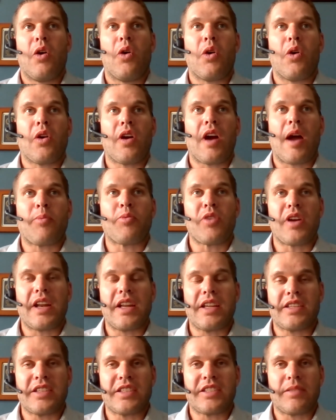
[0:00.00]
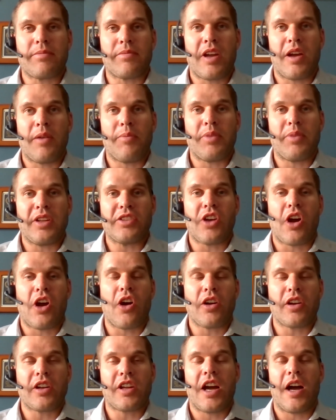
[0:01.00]
or operating system companies
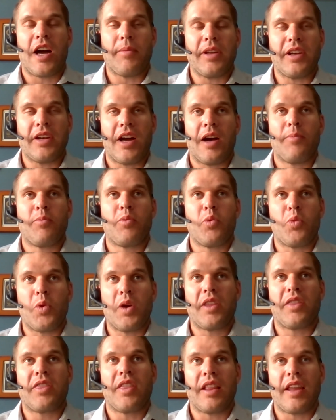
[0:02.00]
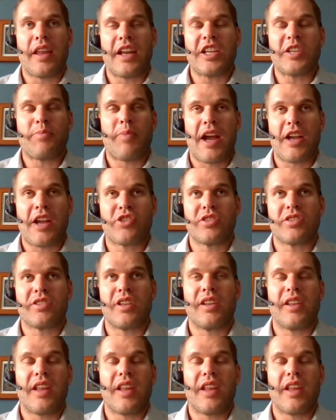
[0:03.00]
aren't coming up with the latest patches,